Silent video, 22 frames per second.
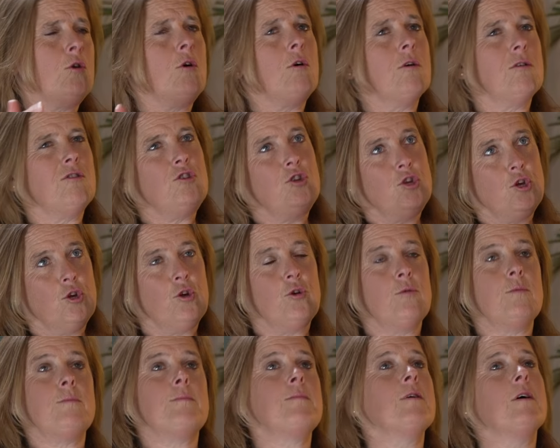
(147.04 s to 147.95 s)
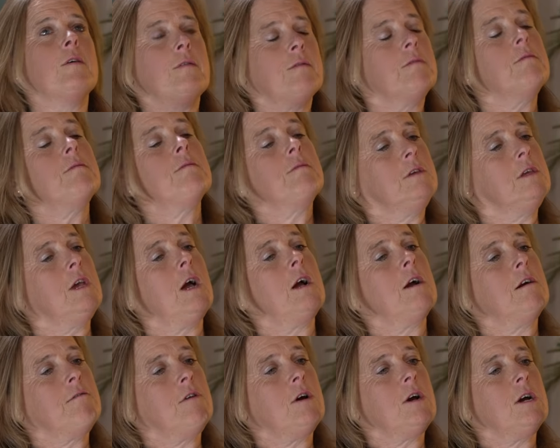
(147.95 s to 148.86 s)
not new, but
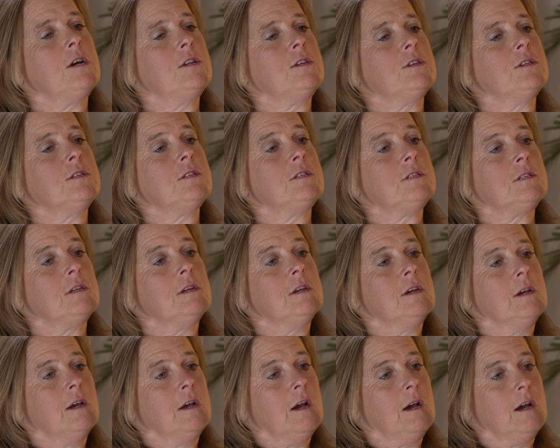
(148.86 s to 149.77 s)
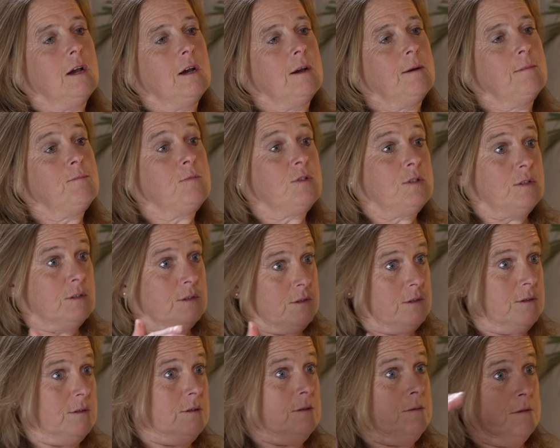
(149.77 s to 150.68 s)
younger riders to
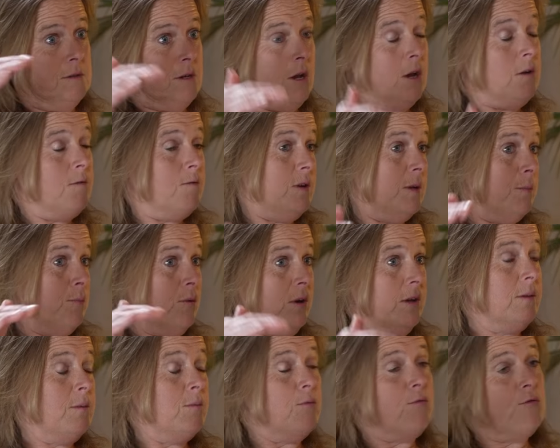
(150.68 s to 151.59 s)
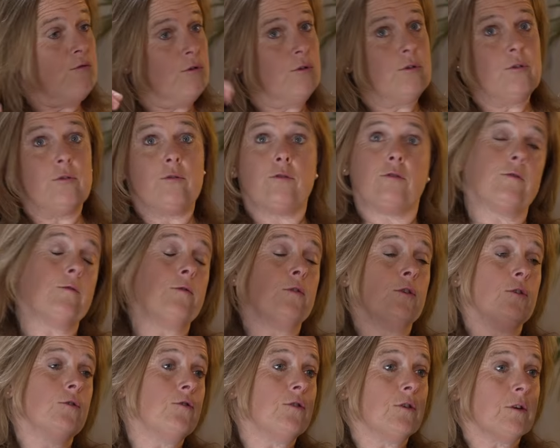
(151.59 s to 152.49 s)
hopefully bring them through to
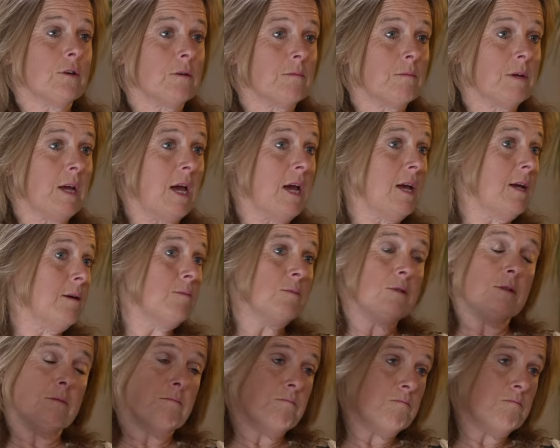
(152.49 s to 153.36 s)
future games.